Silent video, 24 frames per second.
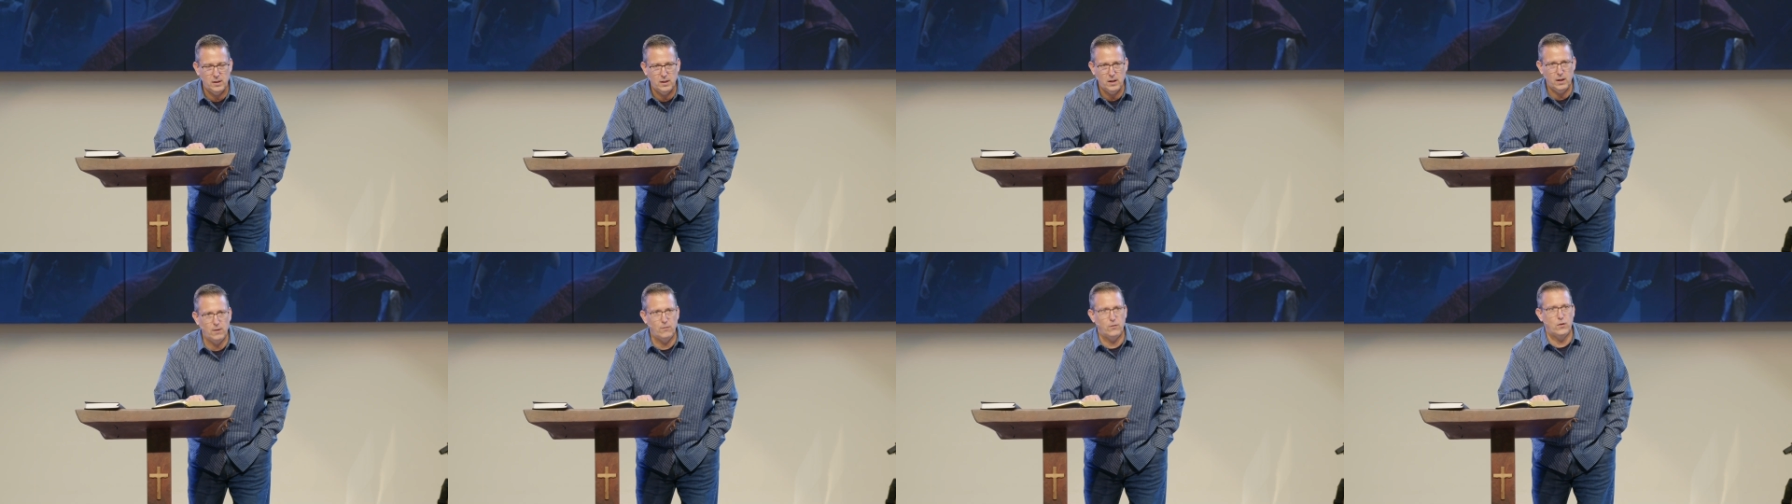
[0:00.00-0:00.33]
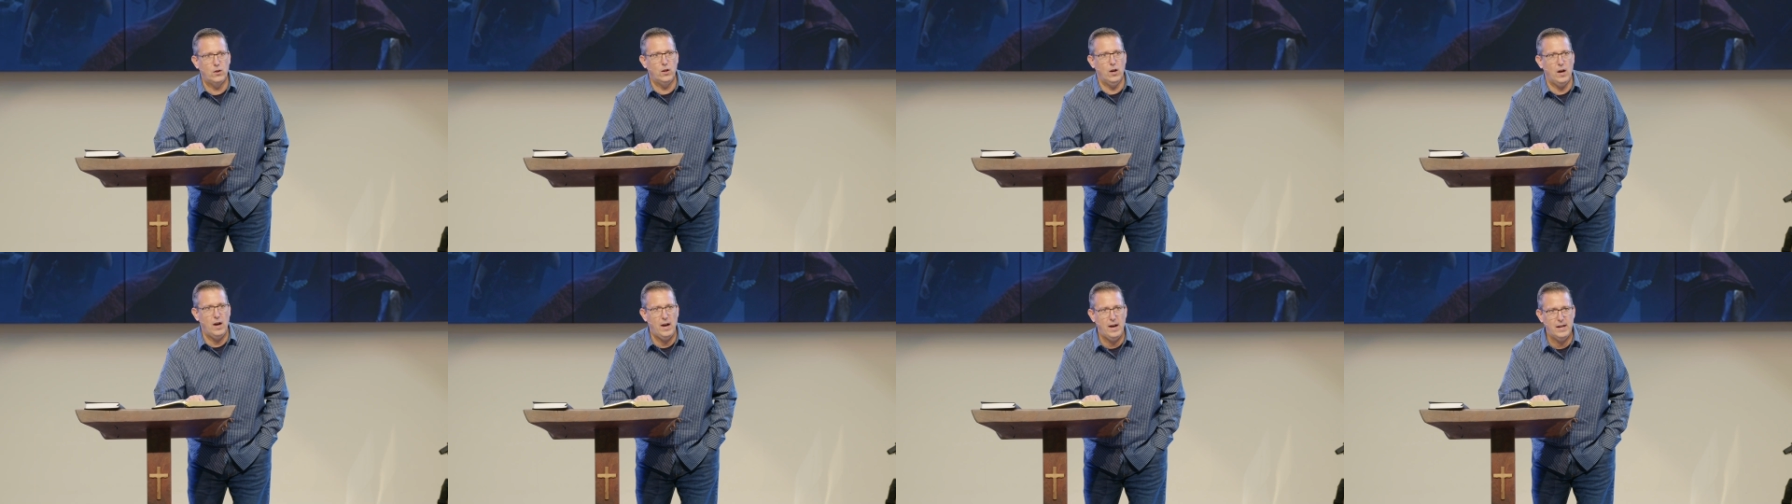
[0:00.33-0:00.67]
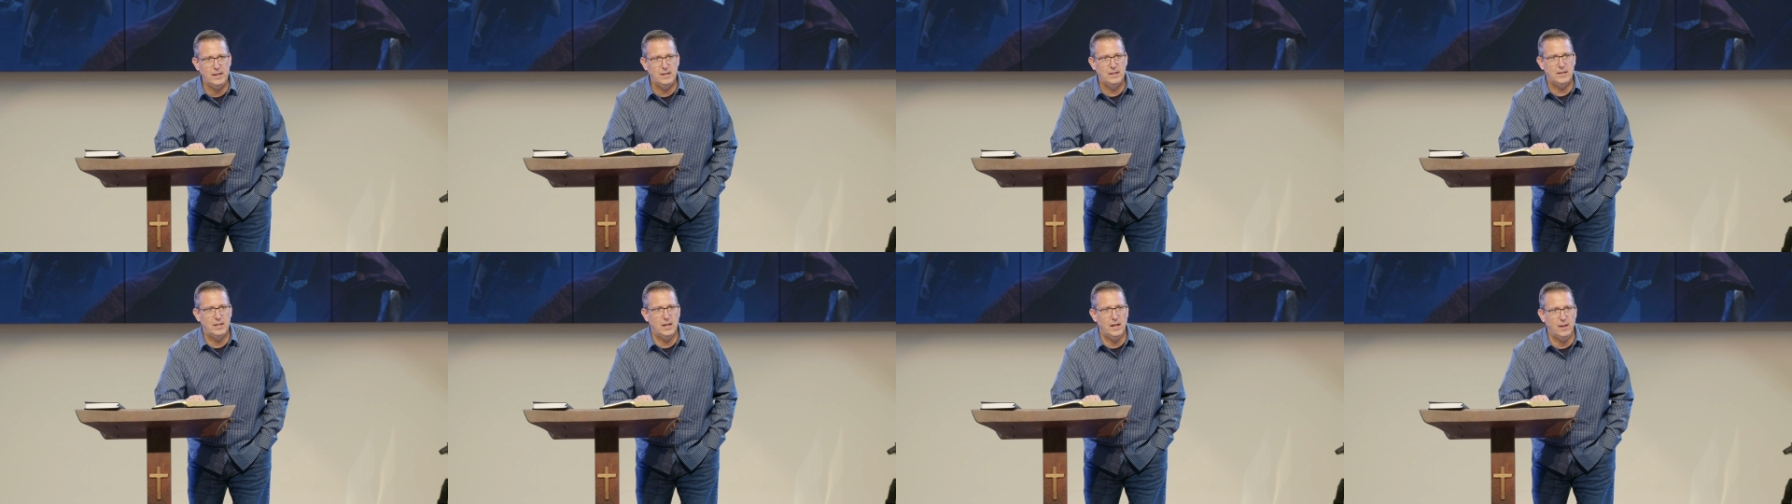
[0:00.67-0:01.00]
of
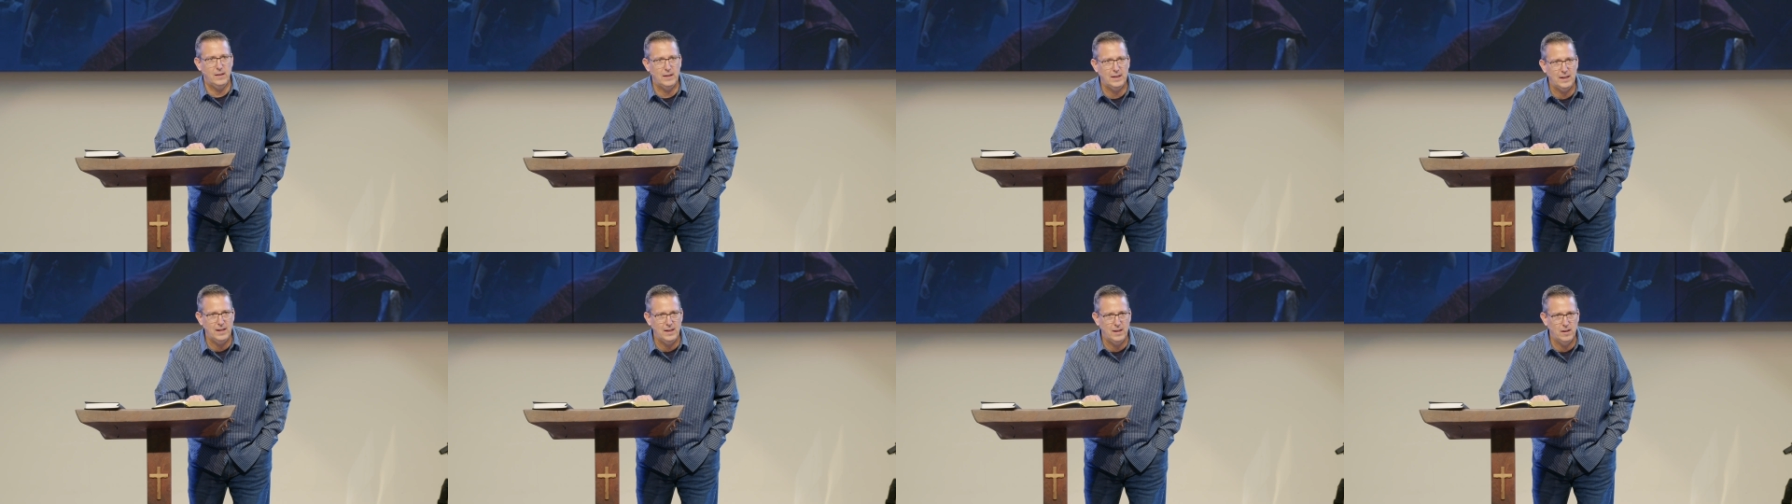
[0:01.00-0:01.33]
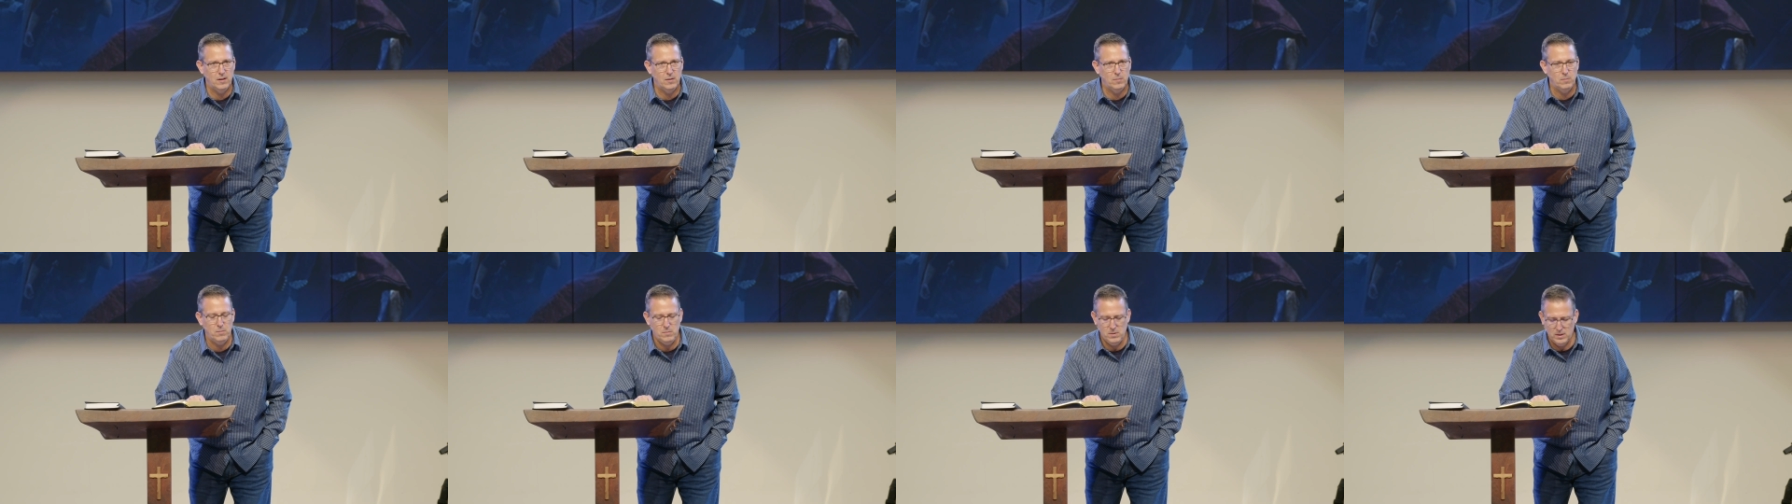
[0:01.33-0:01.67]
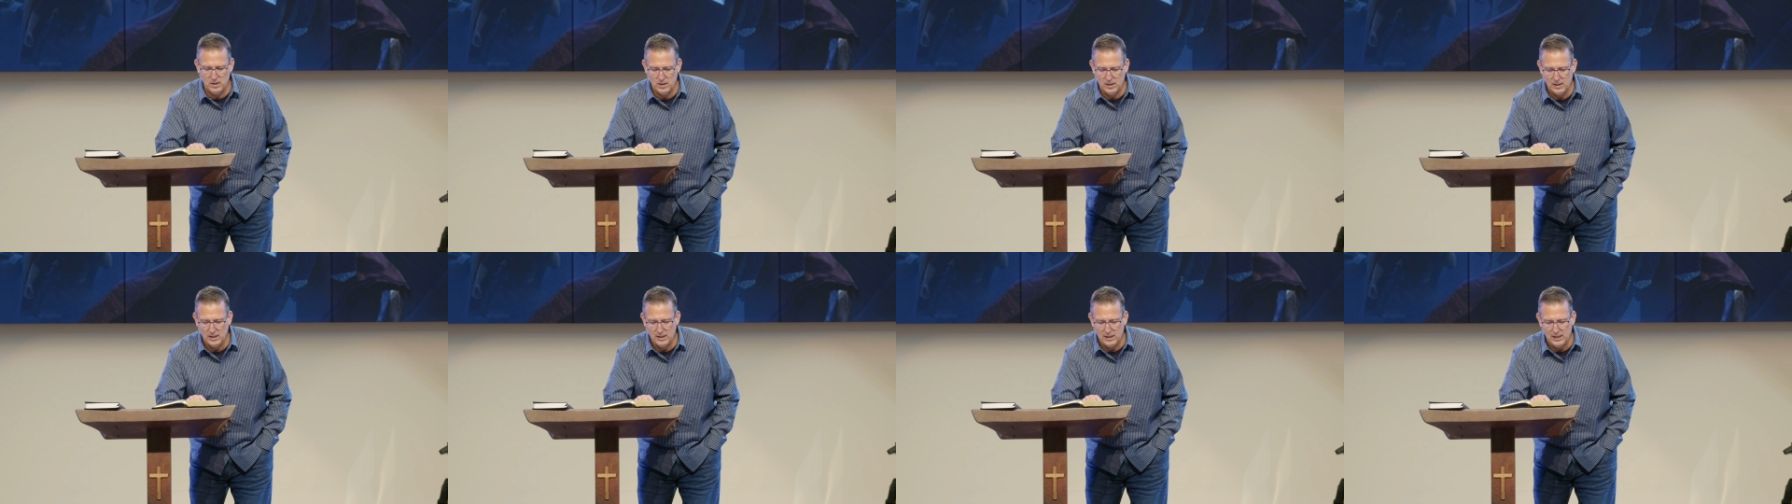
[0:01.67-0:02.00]
God telling him
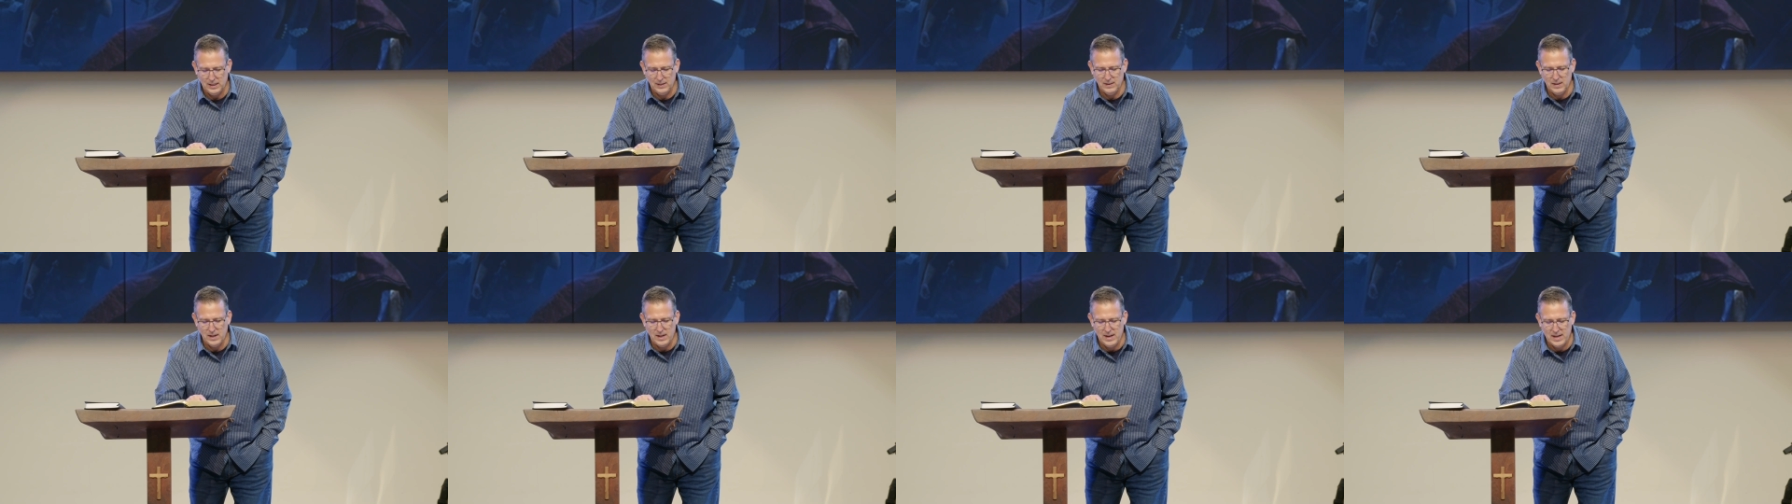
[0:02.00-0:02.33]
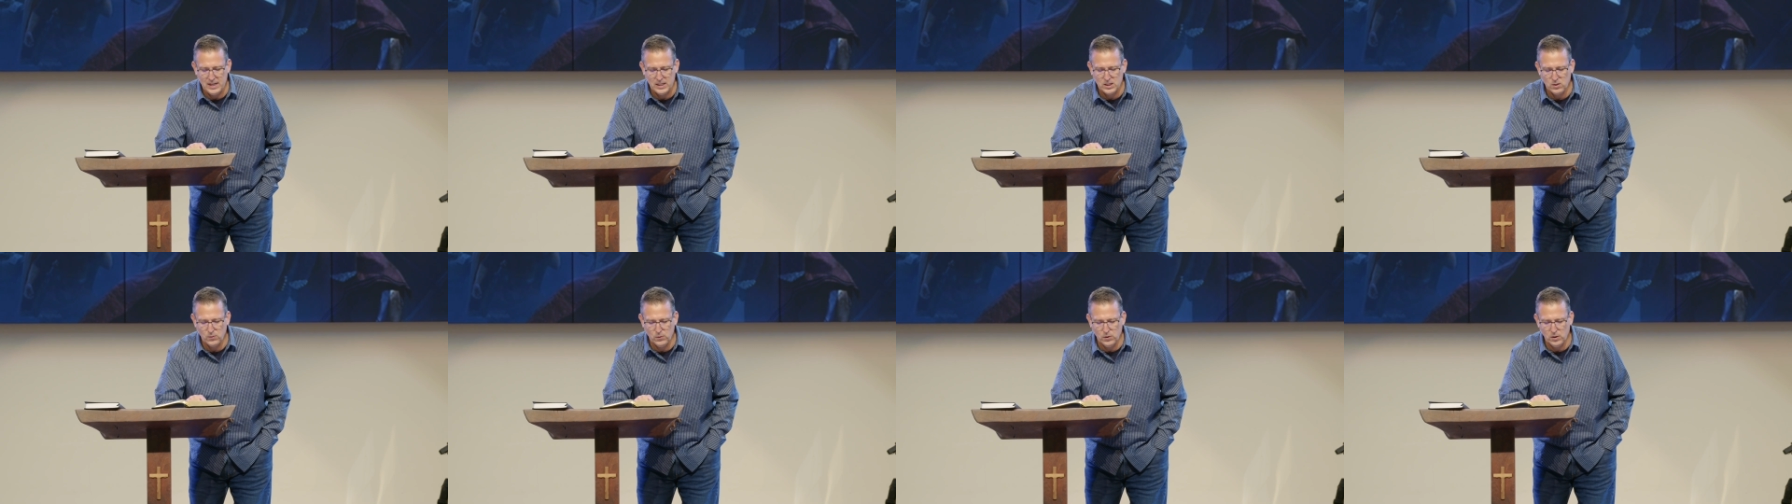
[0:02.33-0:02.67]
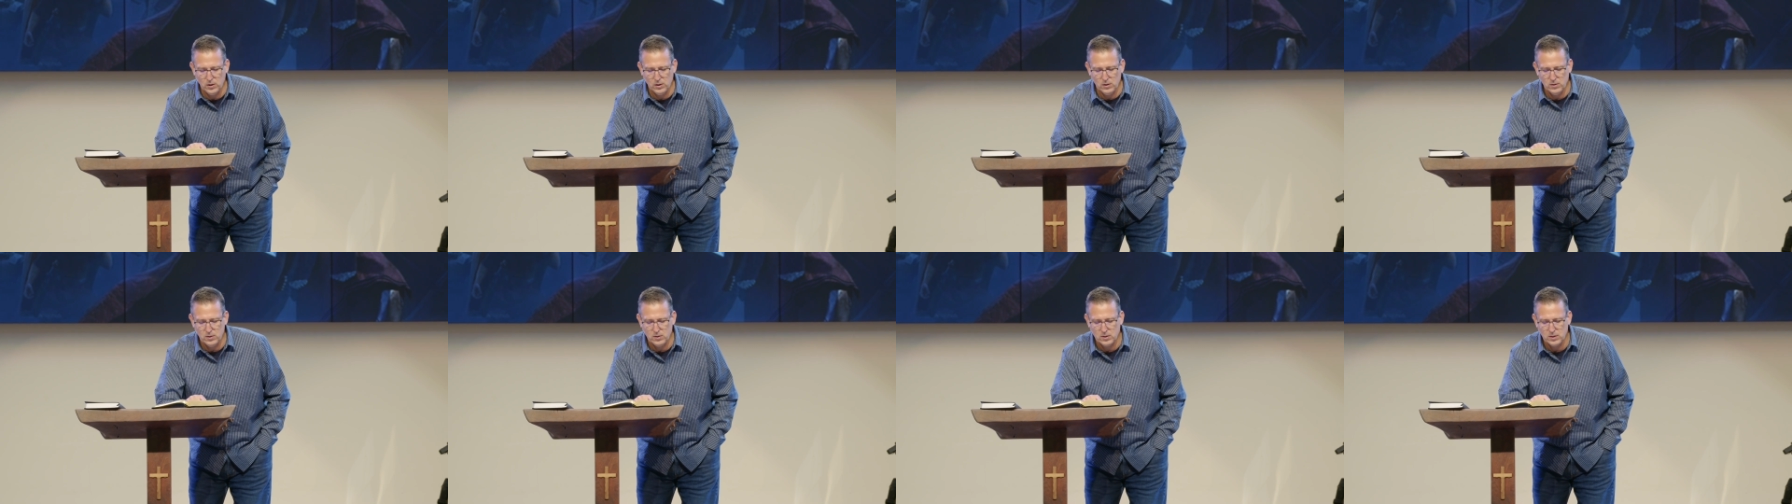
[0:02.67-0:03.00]
in the next
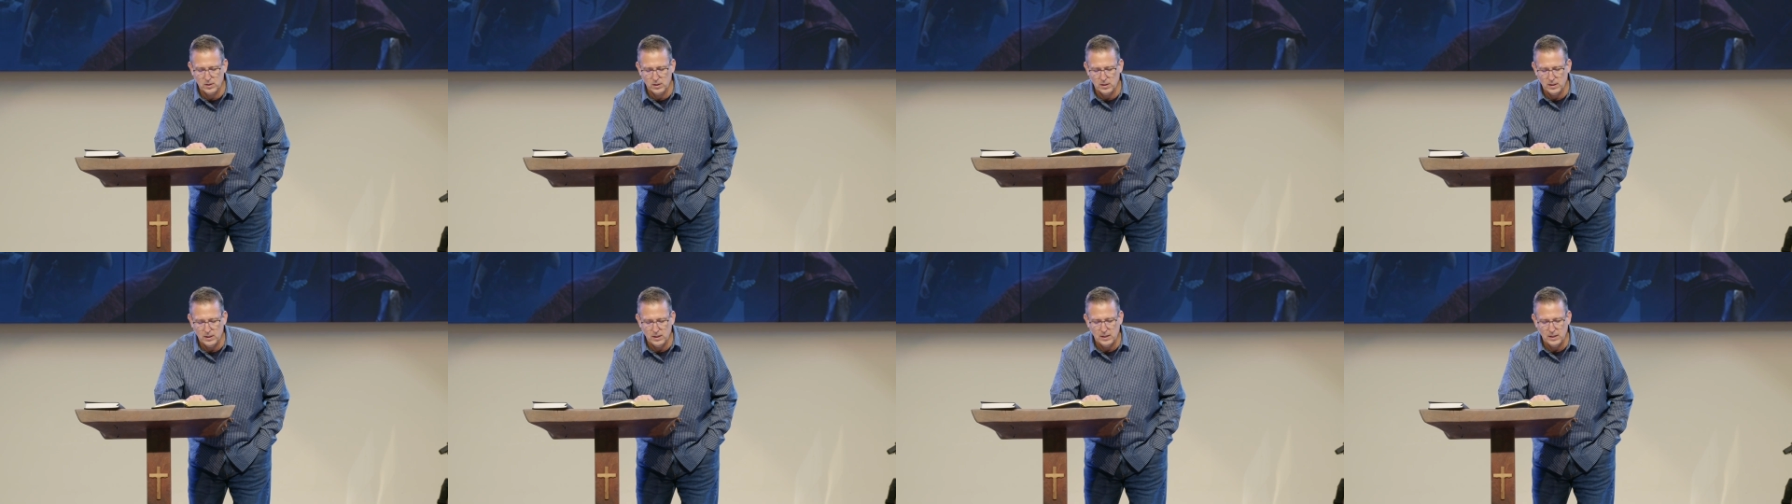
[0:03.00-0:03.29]
verse,